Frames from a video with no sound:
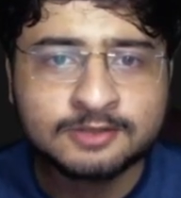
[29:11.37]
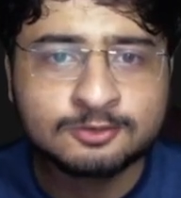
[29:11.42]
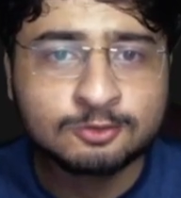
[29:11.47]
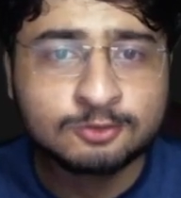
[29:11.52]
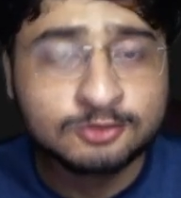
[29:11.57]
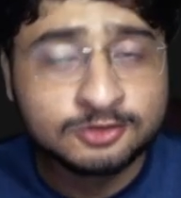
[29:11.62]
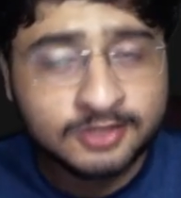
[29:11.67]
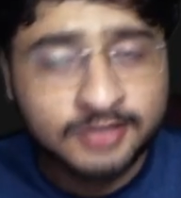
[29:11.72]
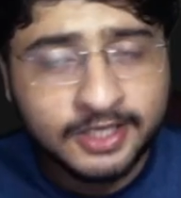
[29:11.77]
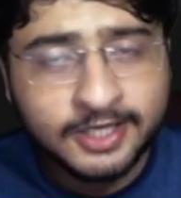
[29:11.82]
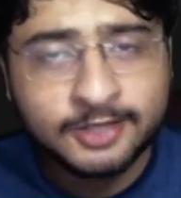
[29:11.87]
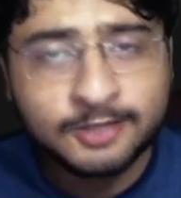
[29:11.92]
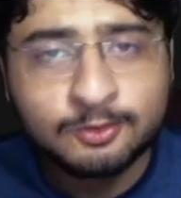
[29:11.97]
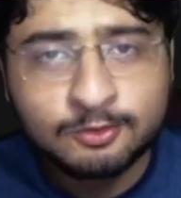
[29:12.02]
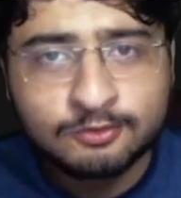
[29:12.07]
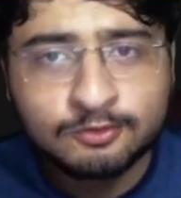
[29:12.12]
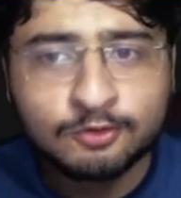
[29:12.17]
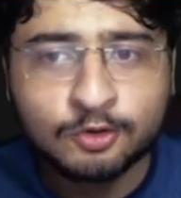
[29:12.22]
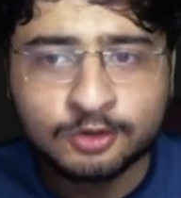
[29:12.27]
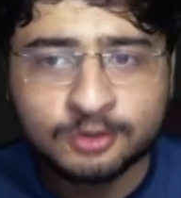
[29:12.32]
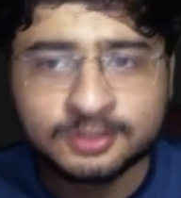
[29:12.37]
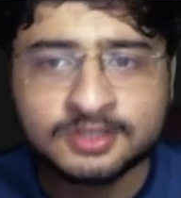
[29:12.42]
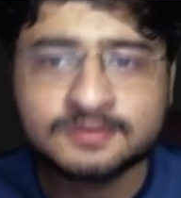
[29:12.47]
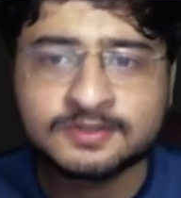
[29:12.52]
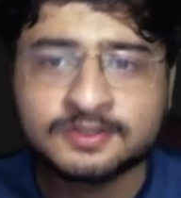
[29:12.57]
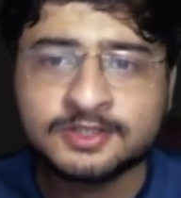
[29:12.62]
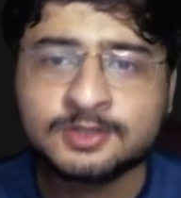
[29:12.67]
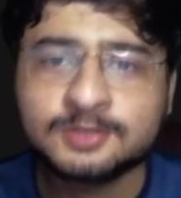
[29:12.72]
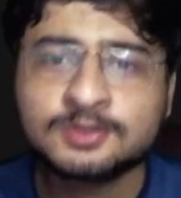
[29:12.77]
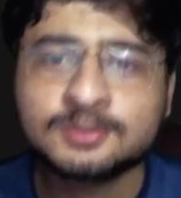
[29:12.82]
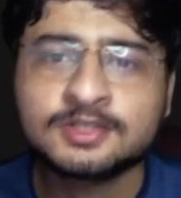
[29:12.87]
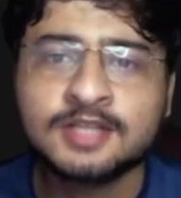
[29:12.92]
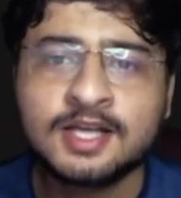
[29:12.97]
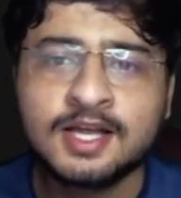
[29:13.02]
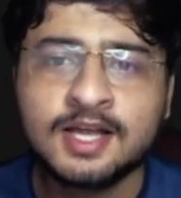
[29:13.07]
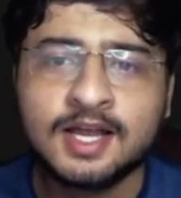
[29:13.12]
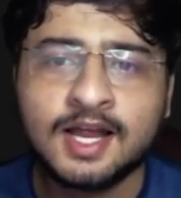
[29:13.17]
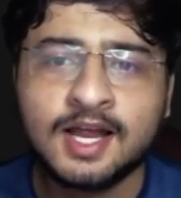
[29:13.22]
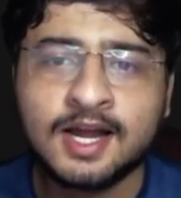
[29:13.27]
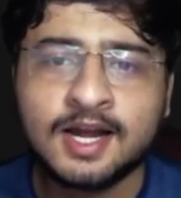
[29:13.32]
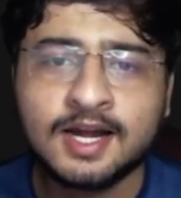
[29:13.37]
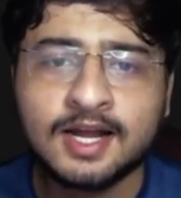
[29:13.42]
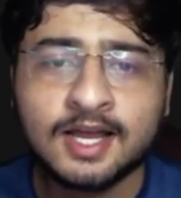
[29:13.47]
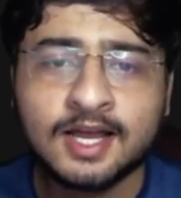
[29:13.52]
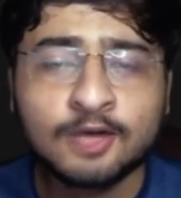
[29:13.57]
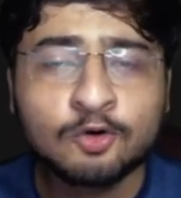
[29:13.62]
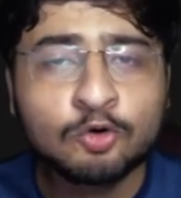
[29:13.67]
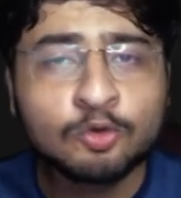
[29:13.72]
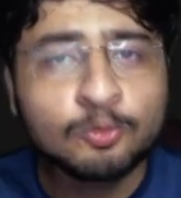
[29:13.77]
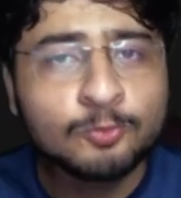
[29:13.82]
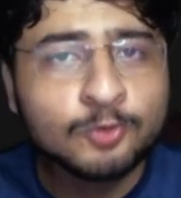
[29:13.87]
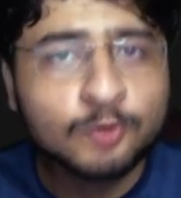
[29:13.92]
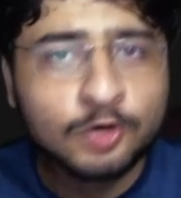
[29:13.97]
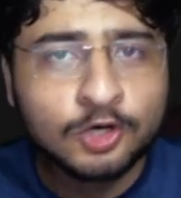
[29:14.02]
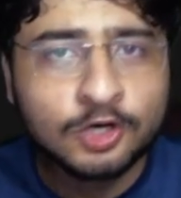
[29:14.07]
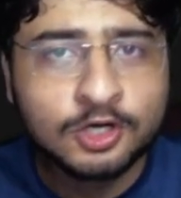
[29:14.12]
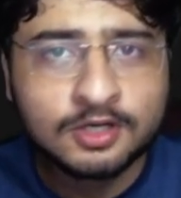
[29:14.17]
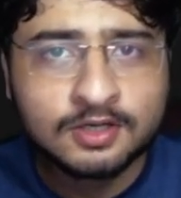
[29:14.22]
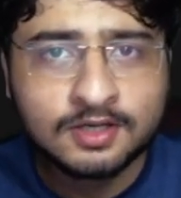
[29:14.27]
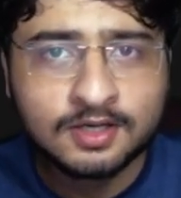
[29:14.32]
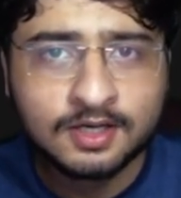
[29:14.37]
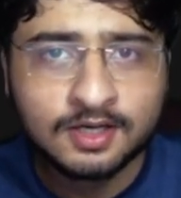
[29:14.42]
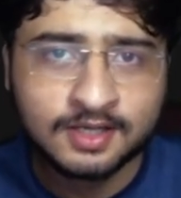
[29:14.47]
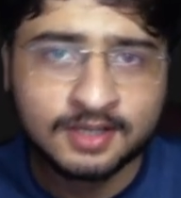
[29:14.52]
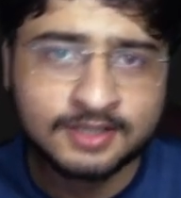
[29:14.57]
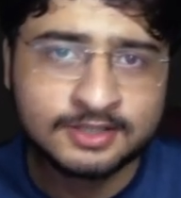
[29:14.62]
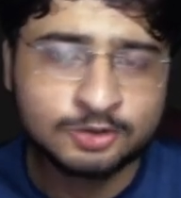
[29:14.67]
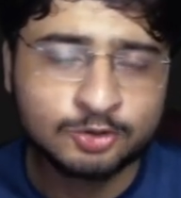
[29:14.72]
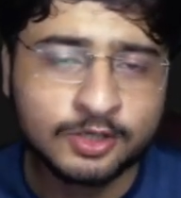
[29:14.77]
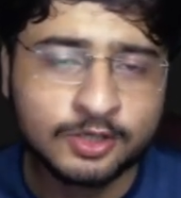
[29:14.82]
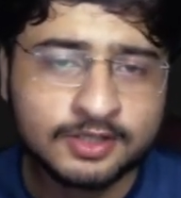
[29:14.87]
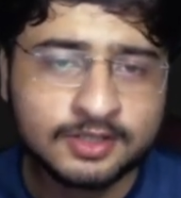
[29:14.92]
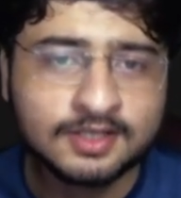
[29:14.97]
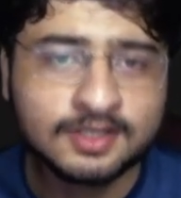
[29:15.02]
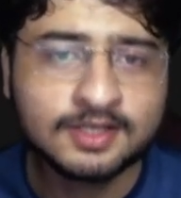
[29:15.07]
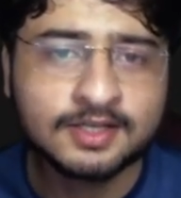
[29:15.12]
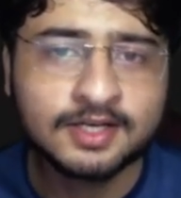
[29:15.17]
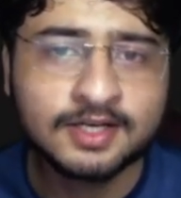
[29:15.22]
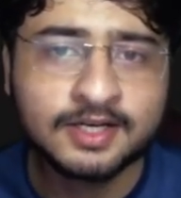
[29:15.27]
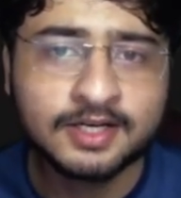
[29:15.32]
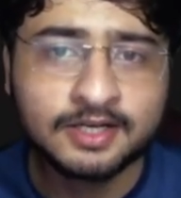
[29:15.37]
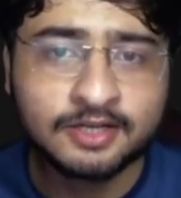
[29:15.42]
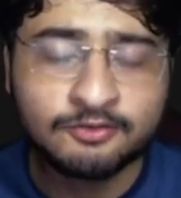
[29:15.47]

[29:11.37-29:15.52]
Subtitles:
So stay tuned for these videos, and I hope you all are enjoying the content.